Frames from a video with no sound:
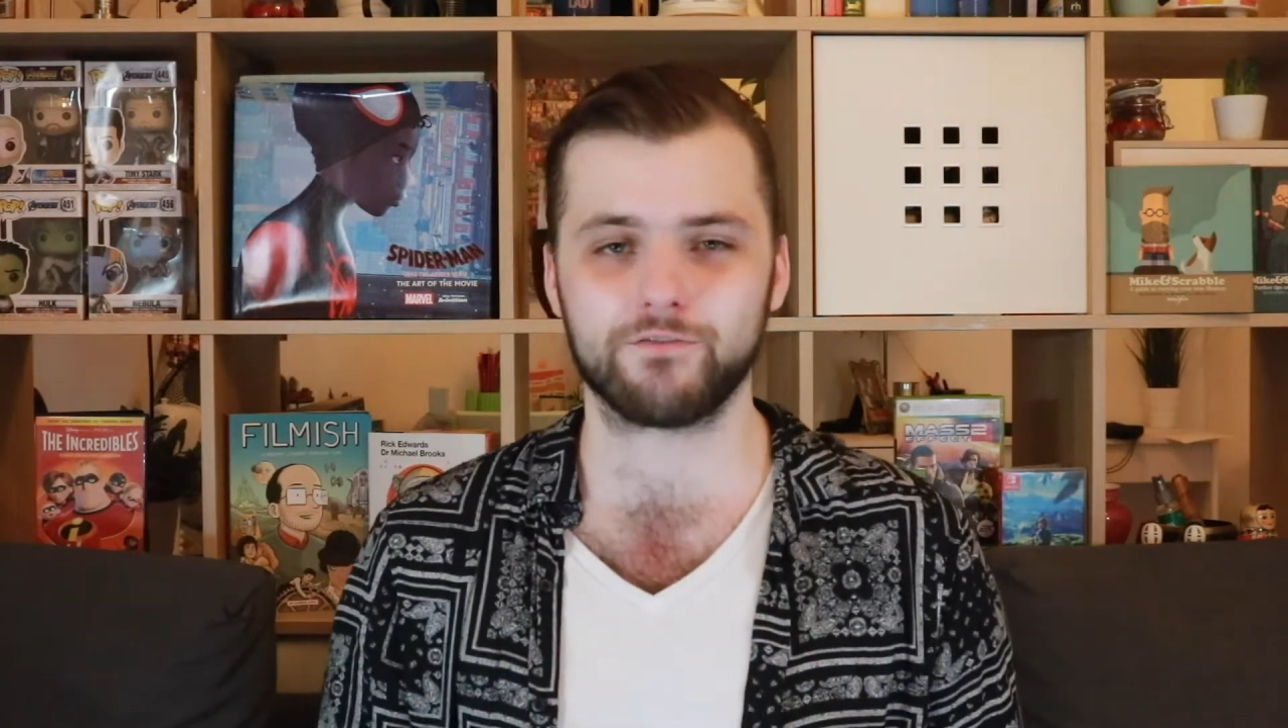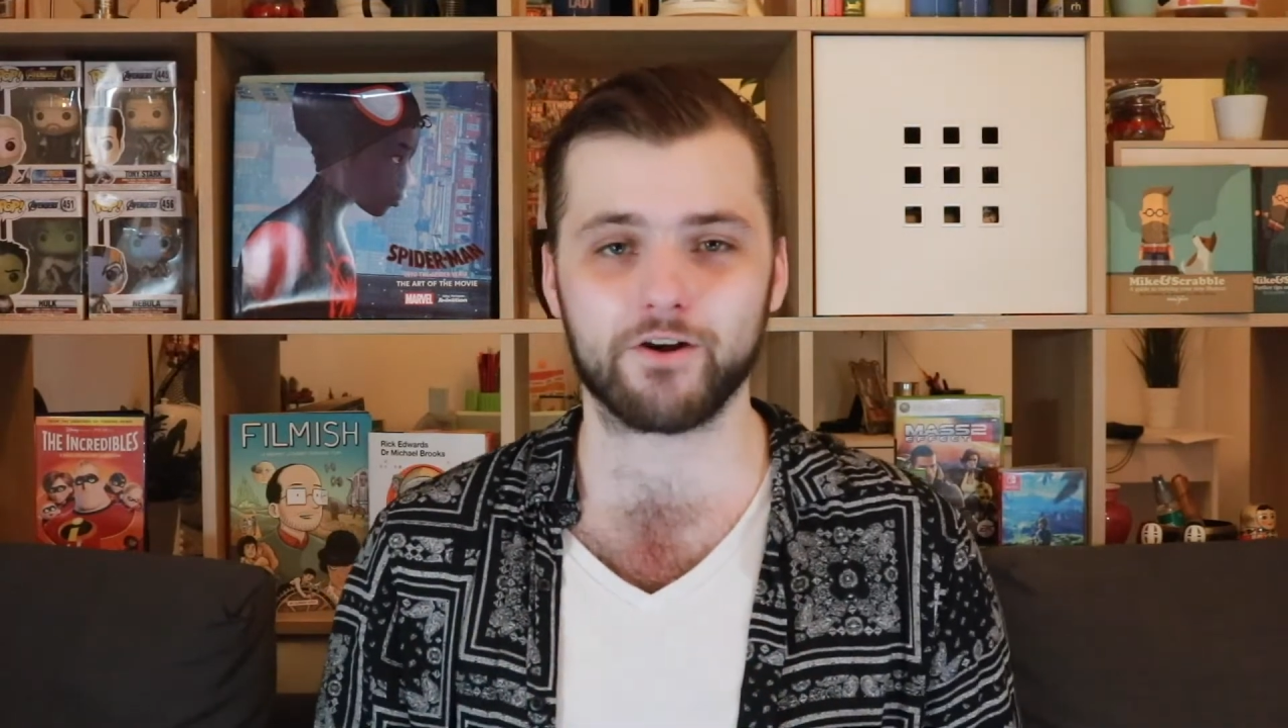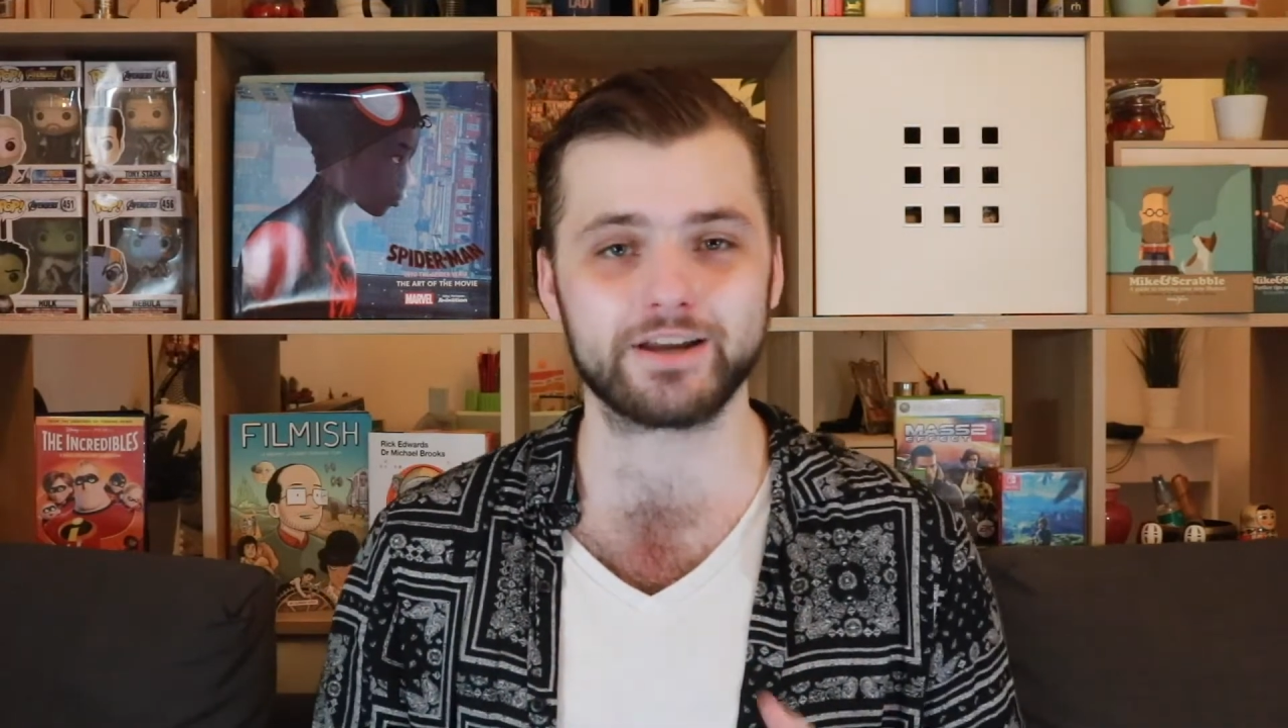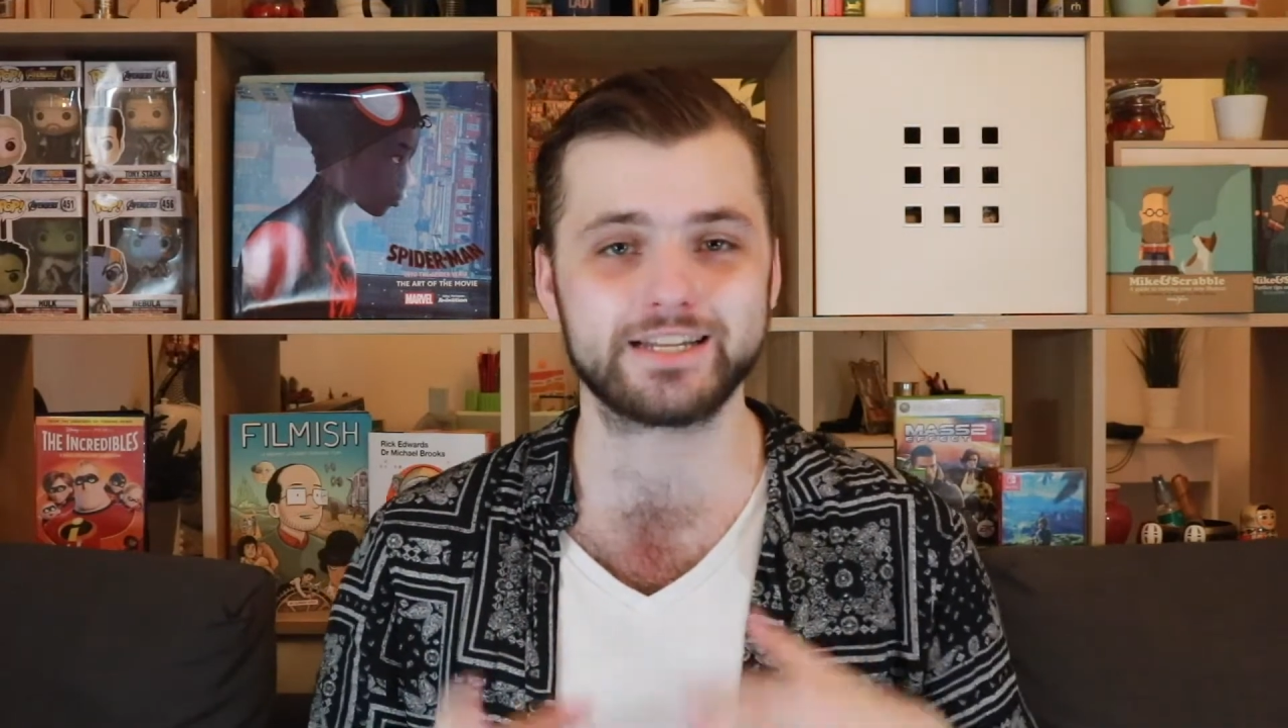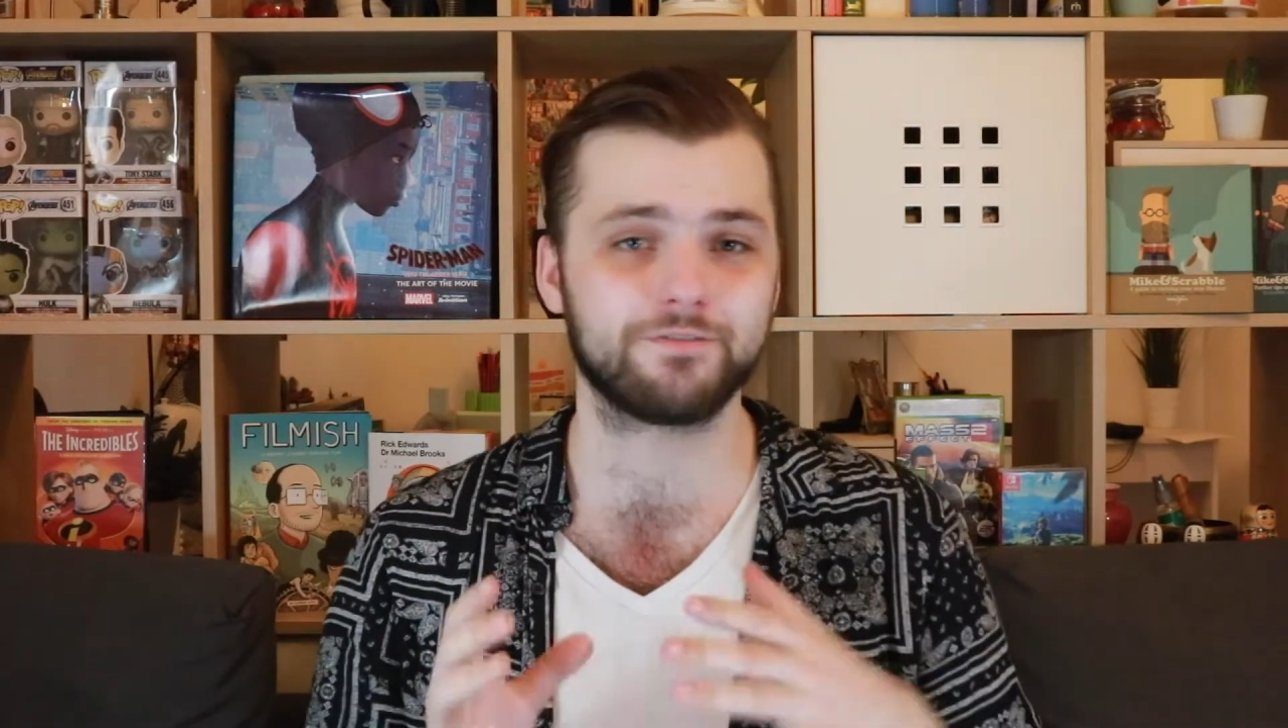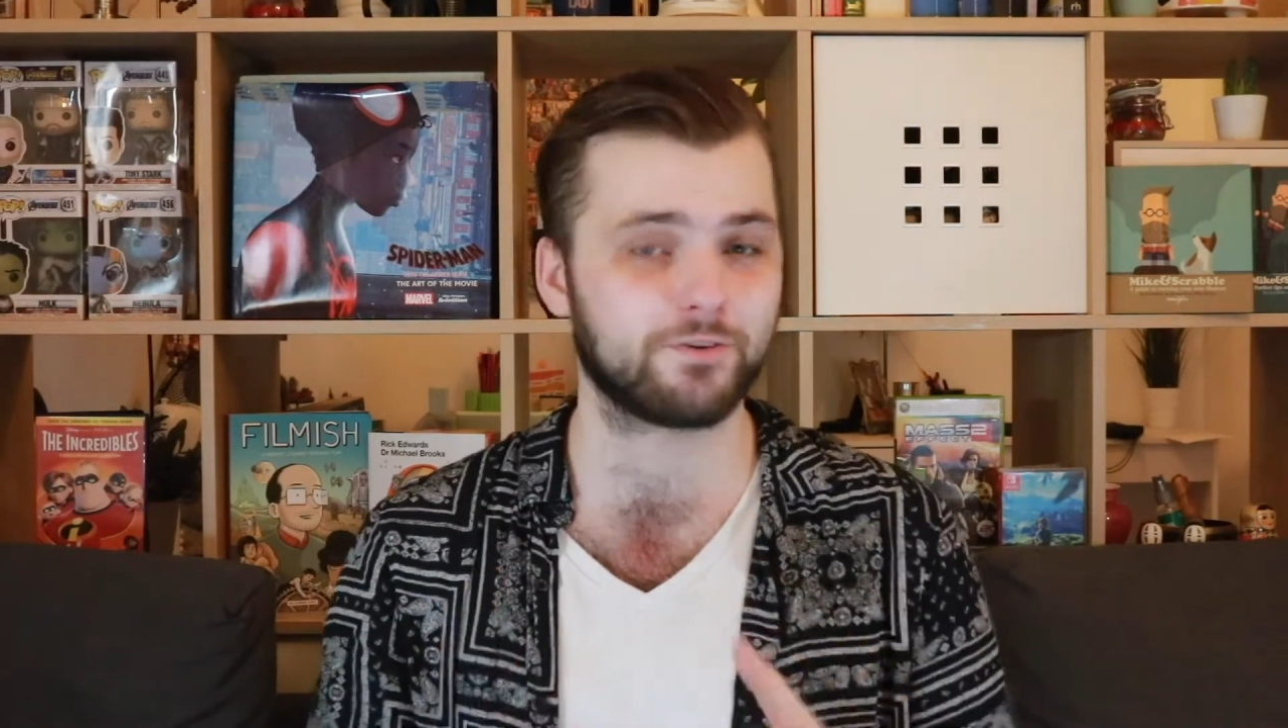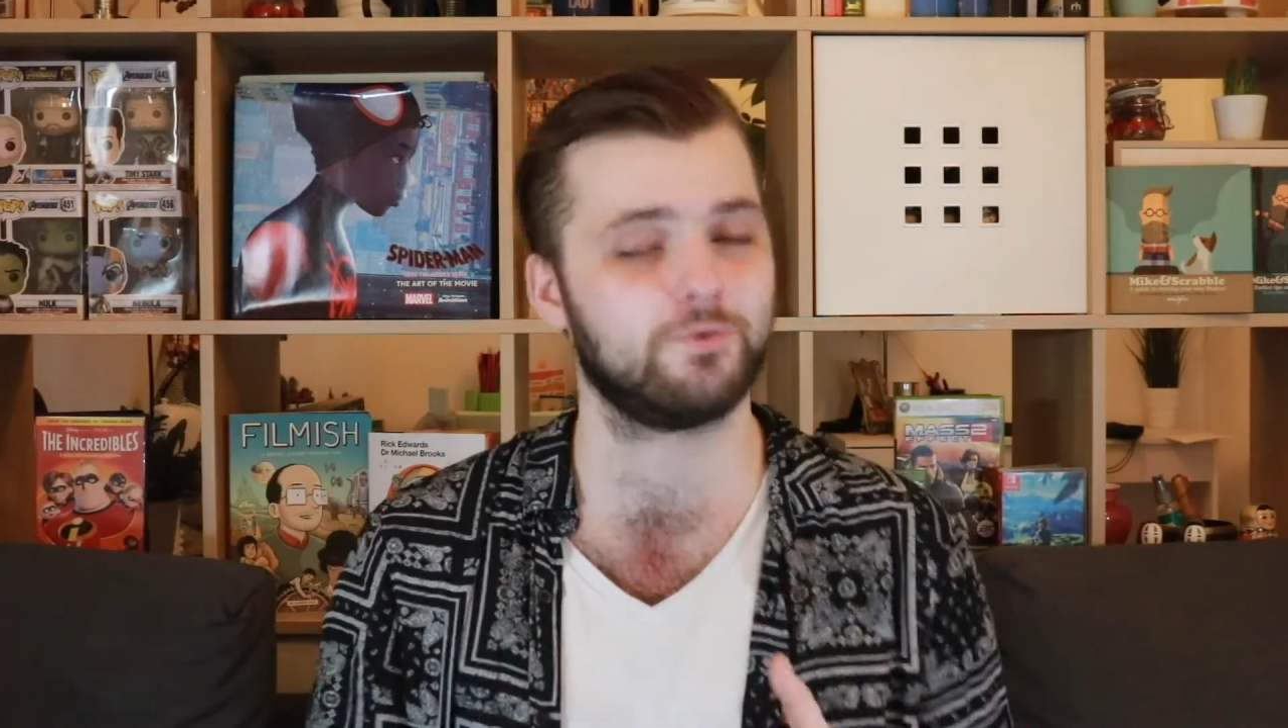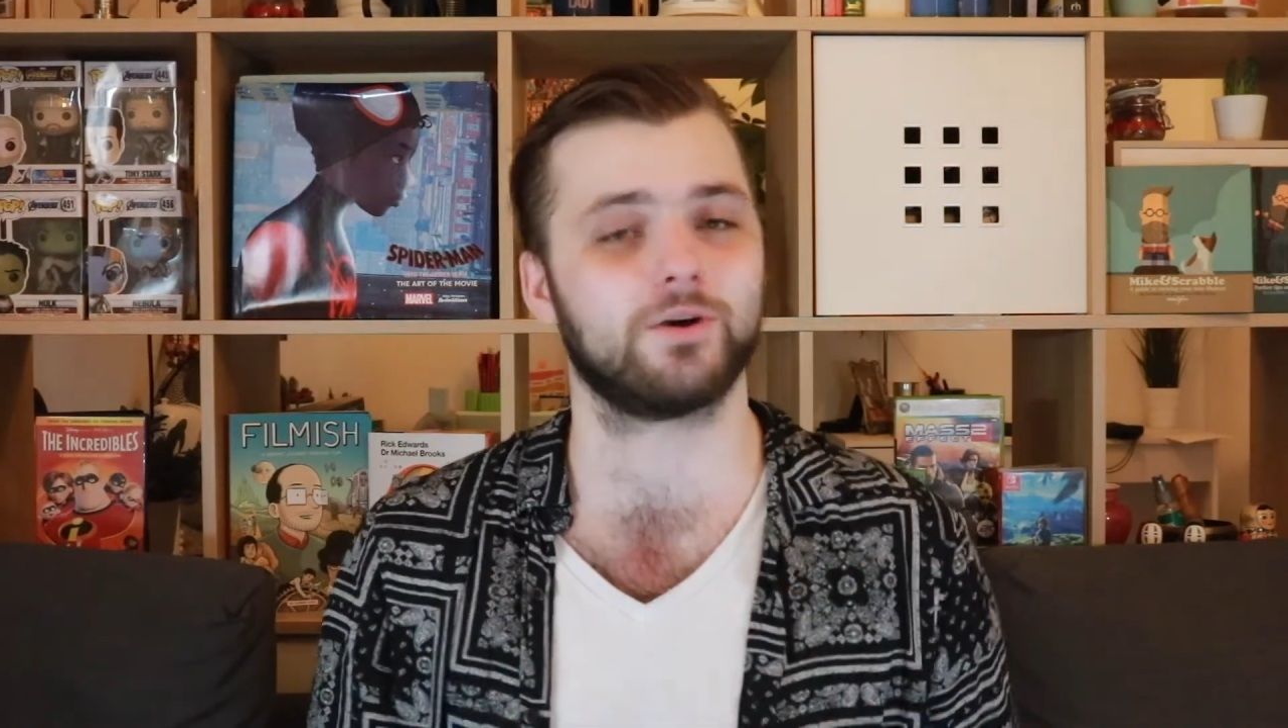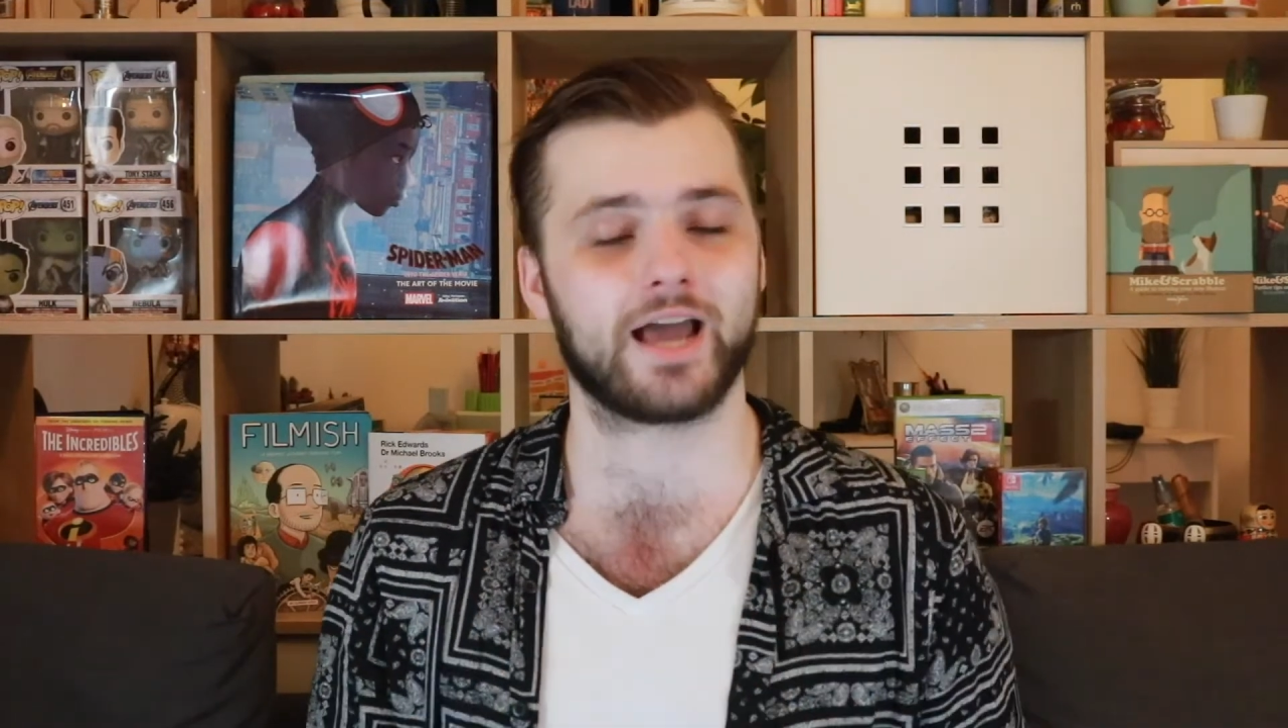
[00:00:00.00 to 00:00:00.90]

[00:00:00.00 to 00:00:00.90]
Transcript: very difficult